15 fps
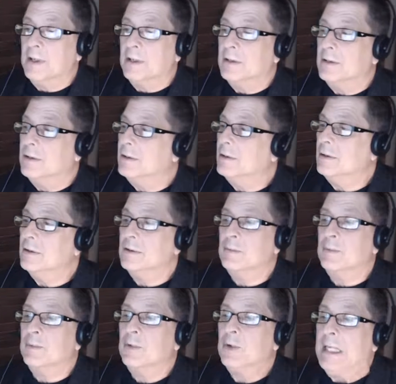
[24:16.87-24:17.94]
to
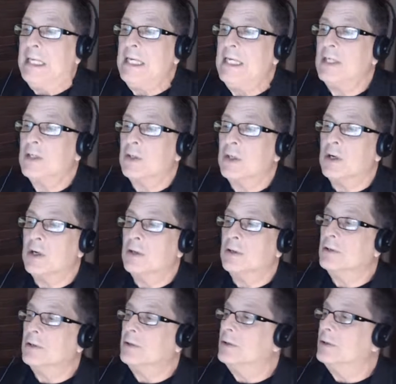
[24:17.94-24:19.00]
please go
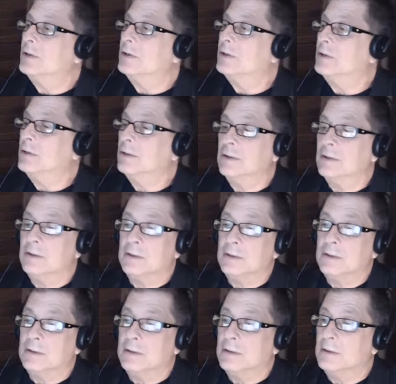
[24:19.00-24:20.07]

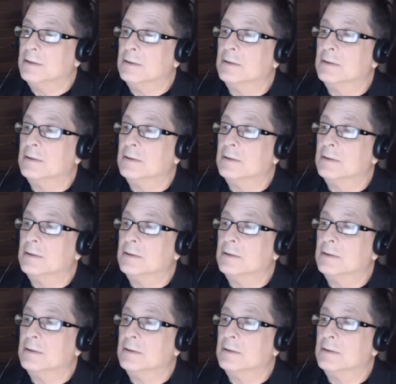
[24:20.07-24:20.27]
to,